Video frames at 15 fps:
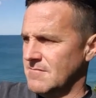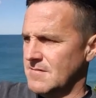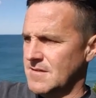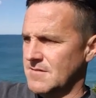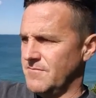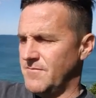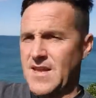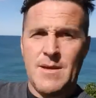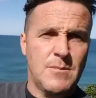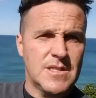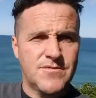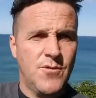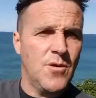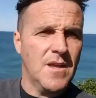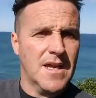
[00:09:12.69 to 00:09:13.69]
the
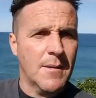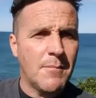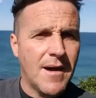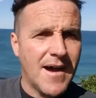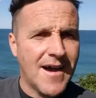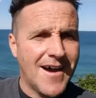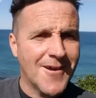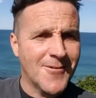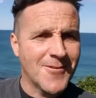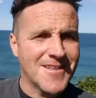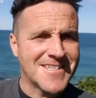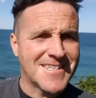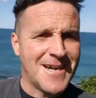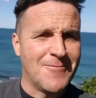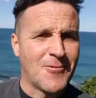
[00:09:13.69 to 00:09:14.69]
family's falling apart, or
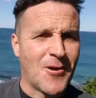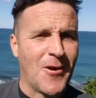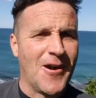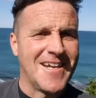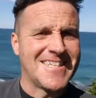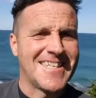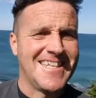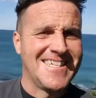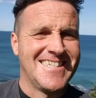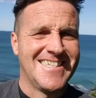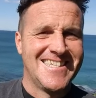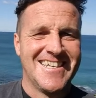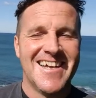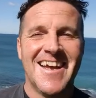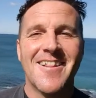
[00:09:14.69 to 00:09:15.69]
there's some
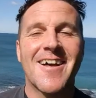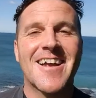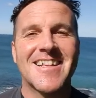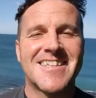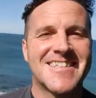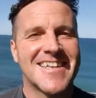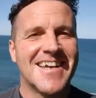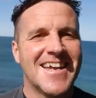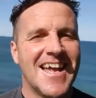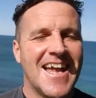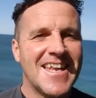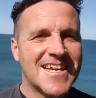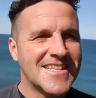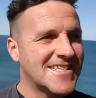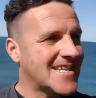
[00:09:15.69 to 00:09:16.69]
crisis. Like,
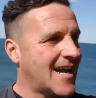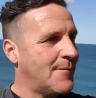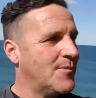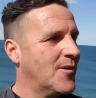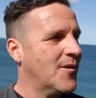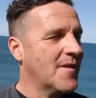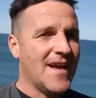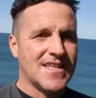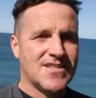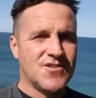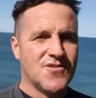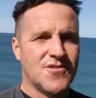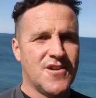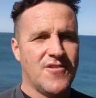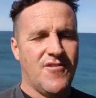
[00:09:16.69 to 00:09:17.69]
you can start building that
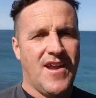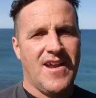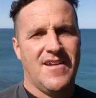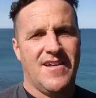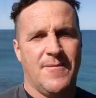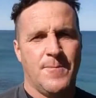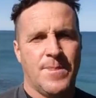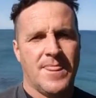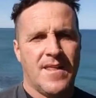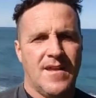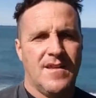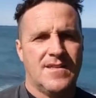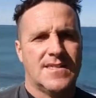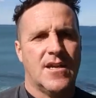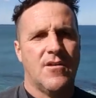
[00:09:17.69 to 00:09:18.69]
story around it.
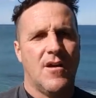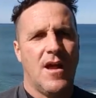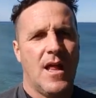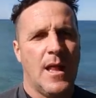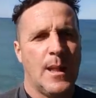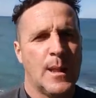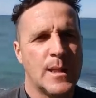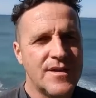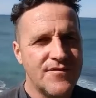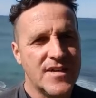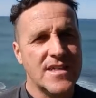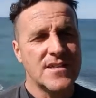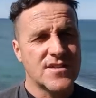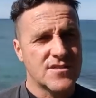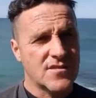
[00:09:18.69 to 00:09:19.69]
So
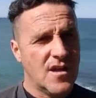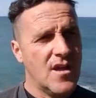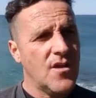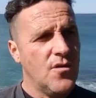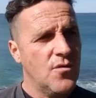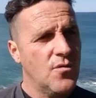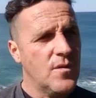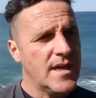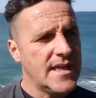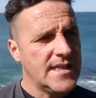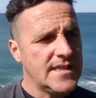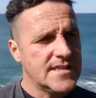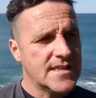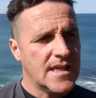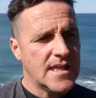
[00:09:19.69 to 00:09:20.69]
living slow
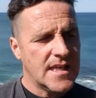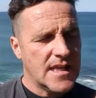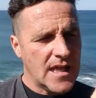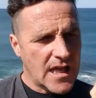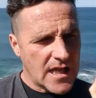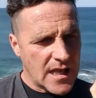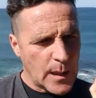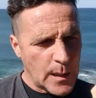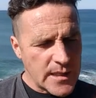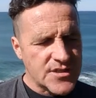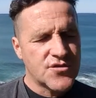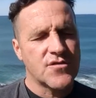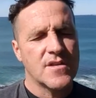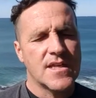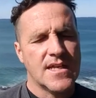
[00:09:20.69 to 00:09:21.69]
is
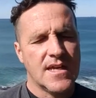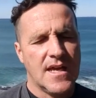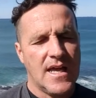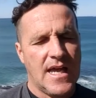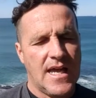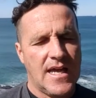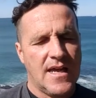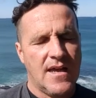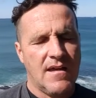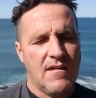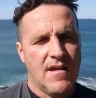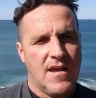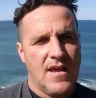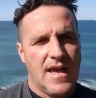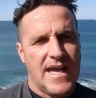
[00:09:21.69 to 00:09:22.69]
literally a
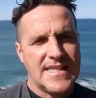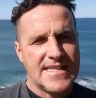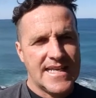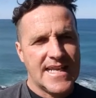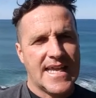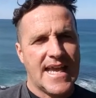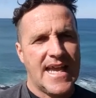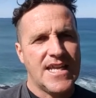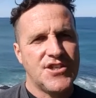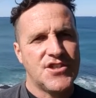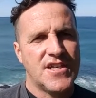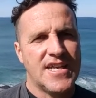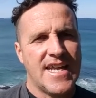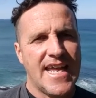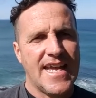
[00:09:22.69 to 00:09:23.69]

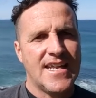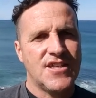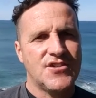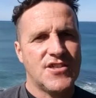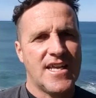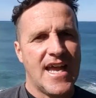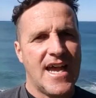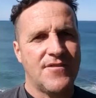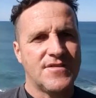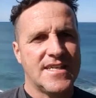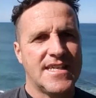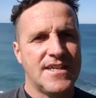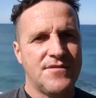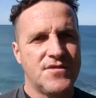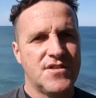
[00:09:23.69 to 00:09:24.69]
dedication and an energy you have to
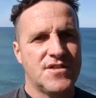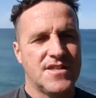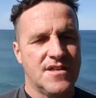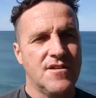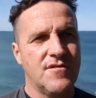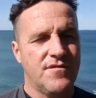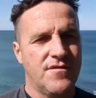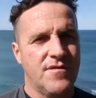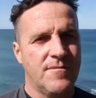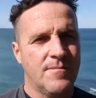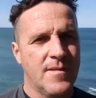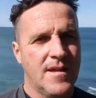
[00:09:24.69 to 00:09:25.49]
gift yourself.